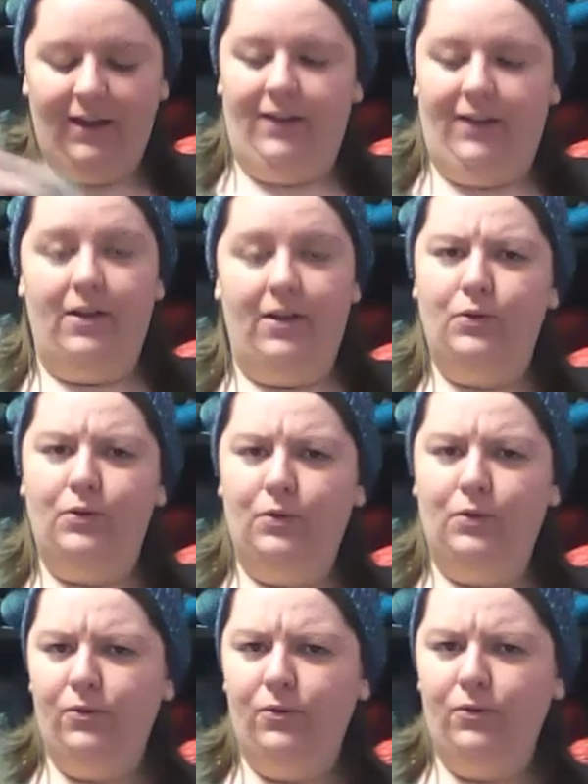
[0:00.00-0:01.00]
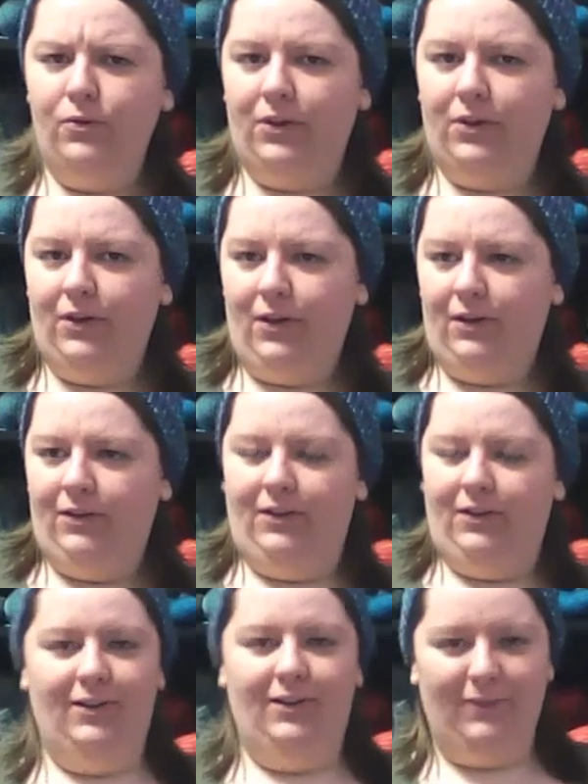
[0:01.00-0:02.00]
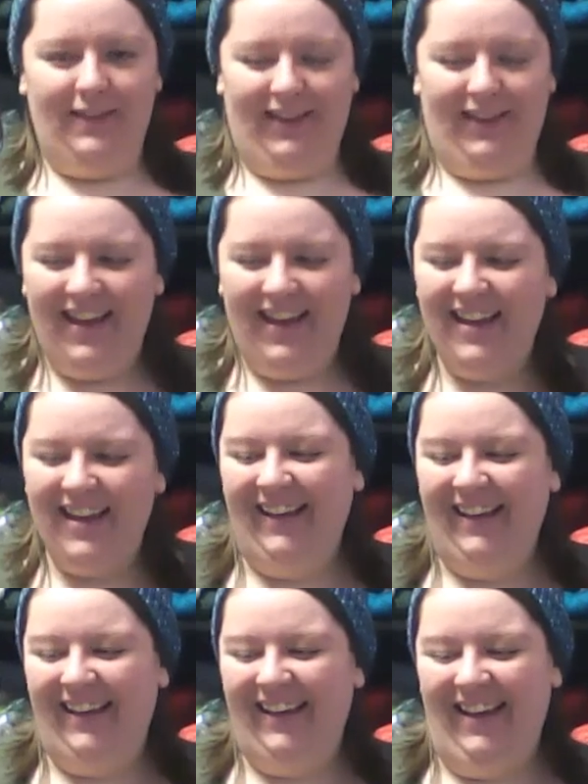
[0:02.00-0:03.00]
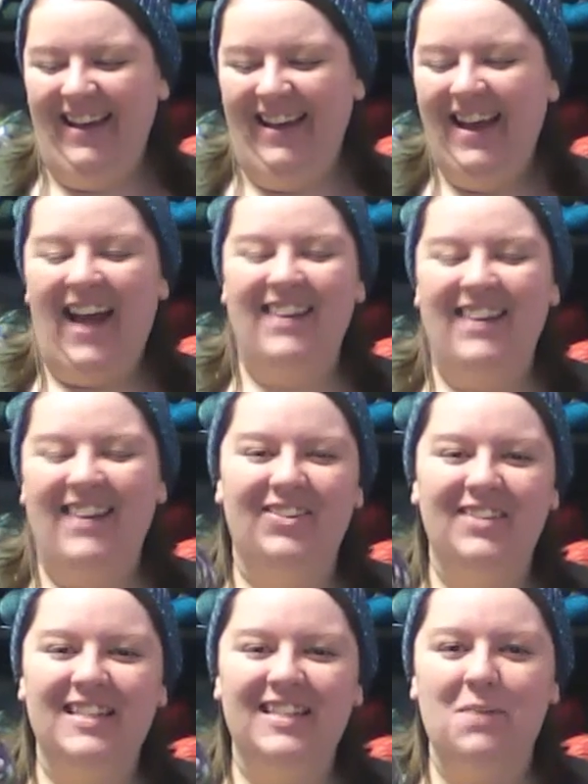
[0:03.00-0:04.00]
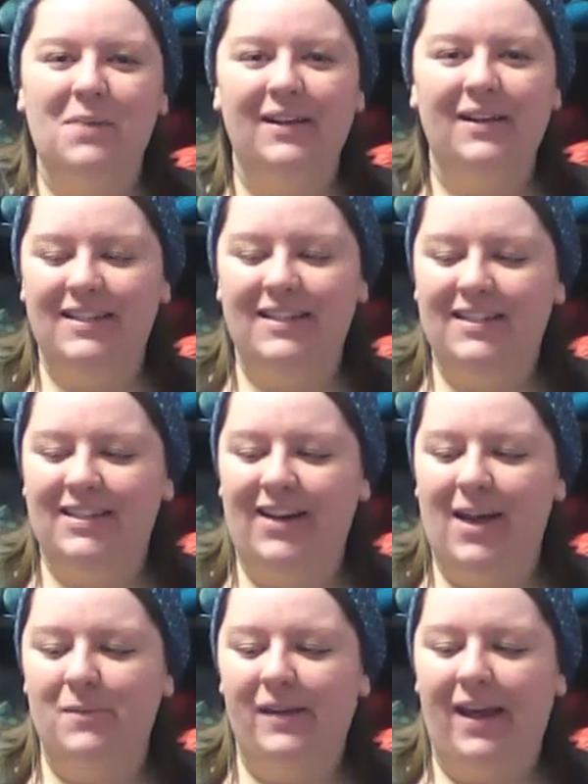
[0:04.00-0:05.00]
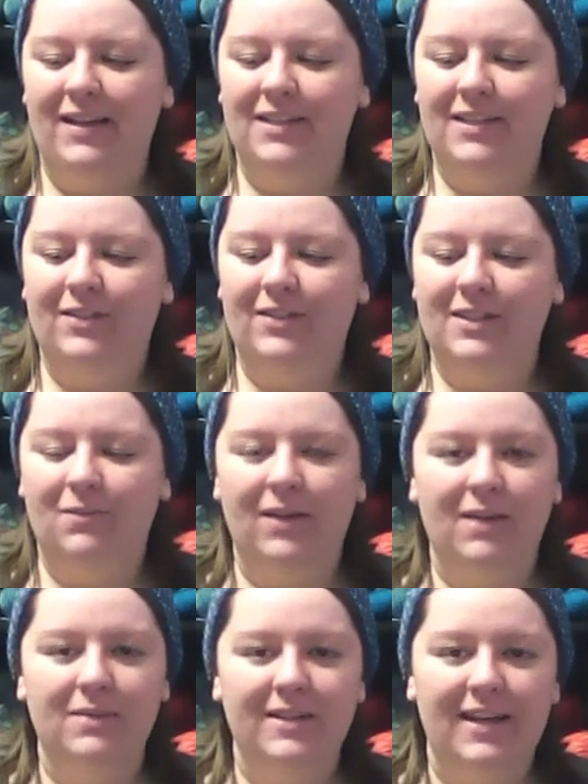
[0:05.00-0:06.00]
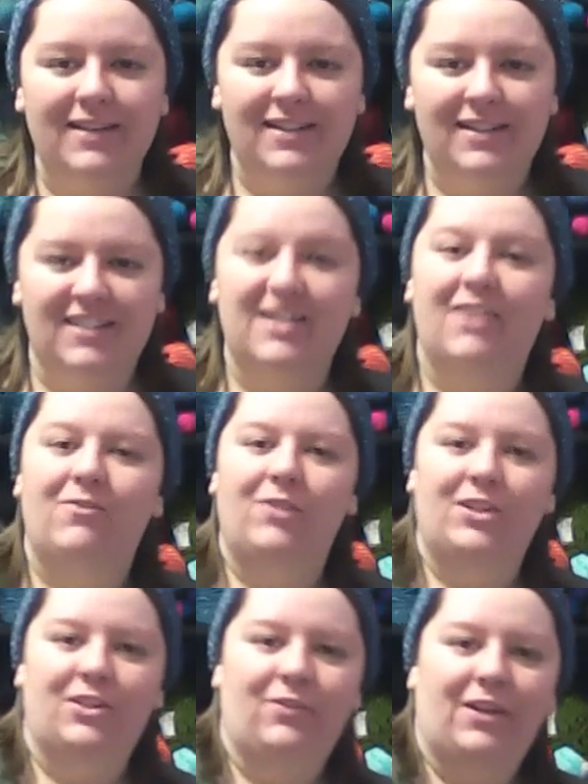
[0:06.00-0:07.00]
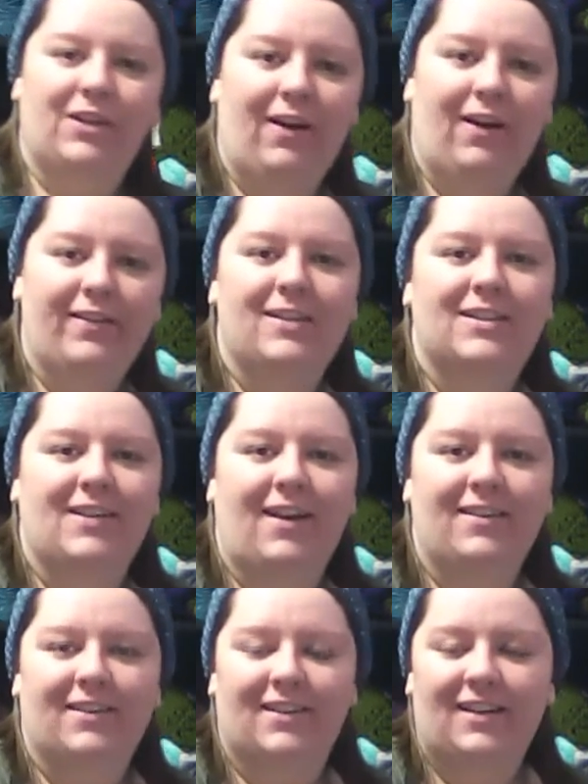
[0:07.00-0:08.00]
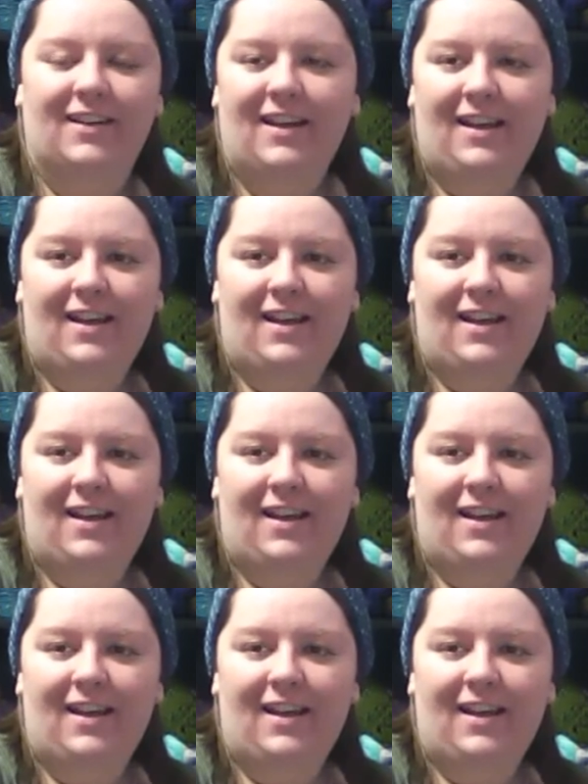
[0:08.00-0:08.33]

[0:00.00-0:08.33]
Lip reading: And the Ooh Girl colorway. I threw this up on Instagram and asked for some recommendations on what should we call this color.